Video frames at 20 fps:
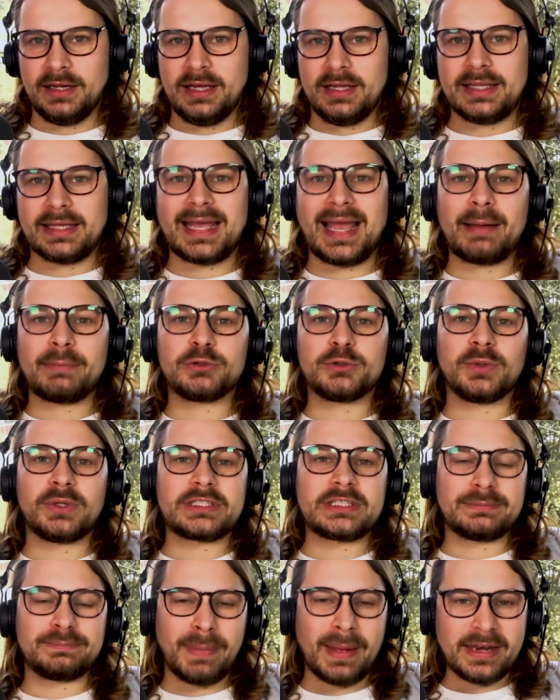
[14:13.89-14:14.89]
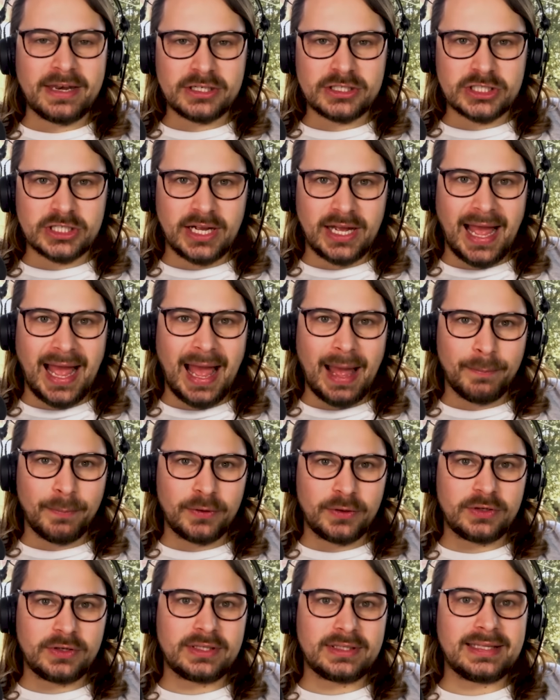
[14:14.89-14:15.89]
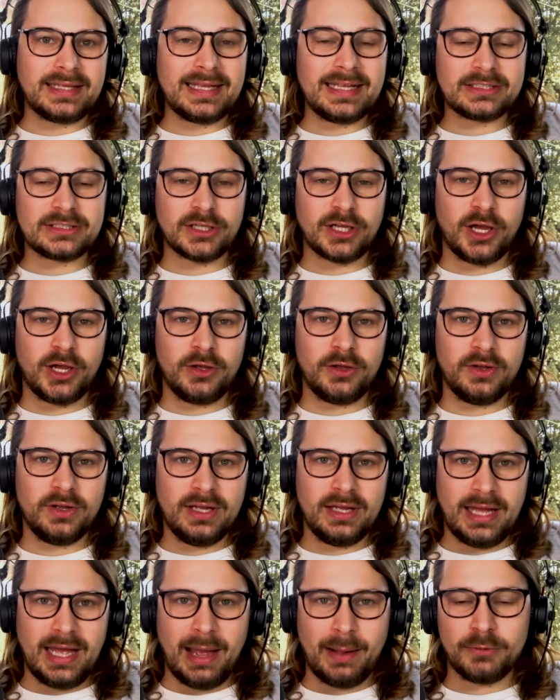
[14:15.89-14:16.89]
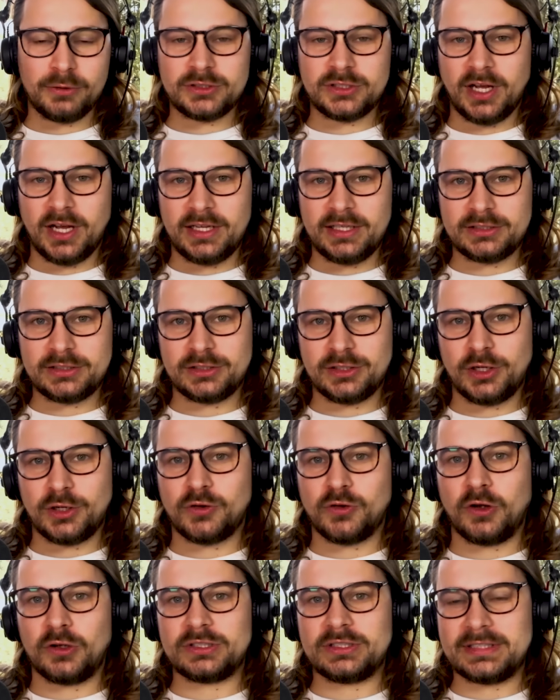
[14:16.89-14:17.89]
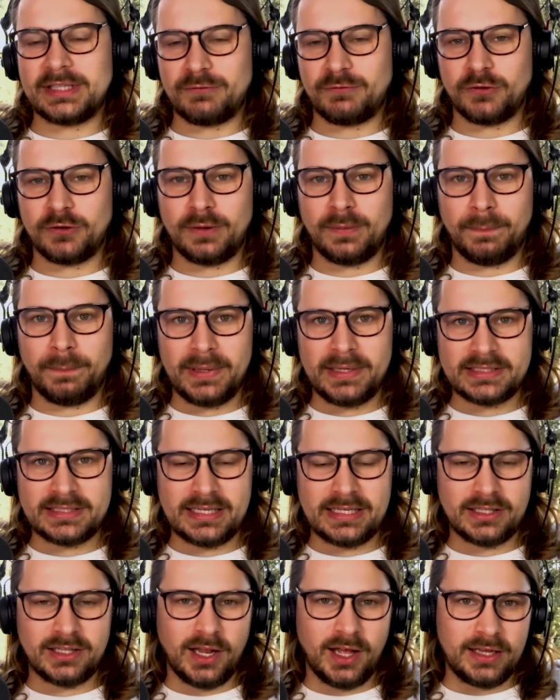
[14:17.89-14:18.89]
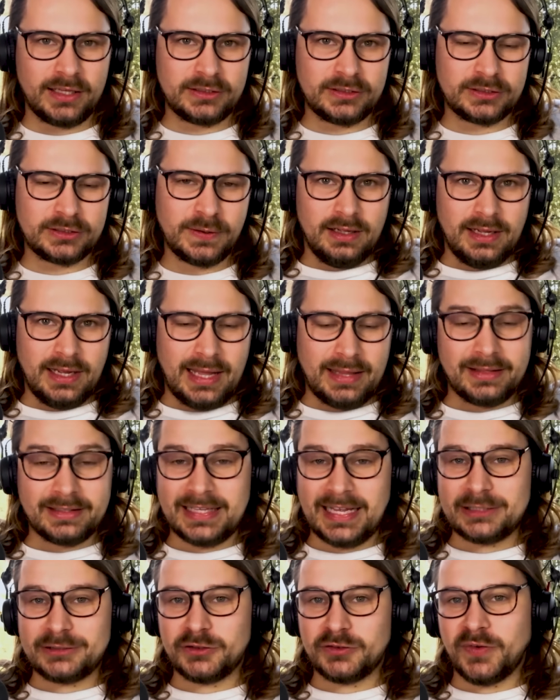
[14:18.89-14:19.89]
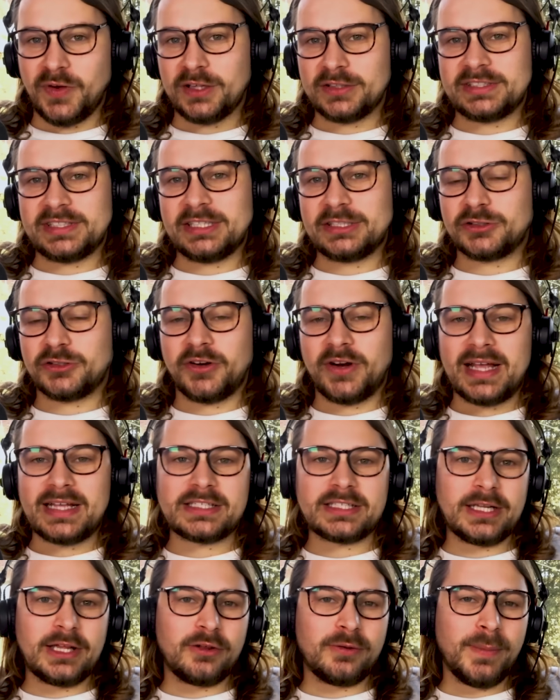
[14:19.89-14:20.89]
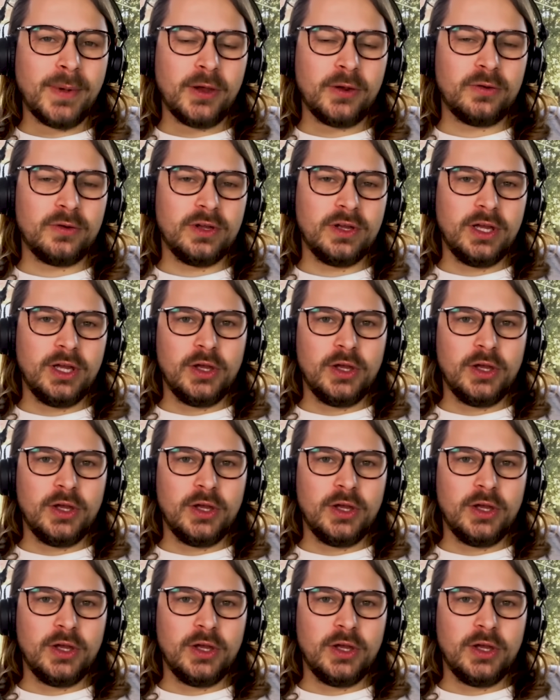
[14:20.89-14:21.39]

The capital expenditure happened years ago, amortized across different business lines. And the data advantage creates another moat.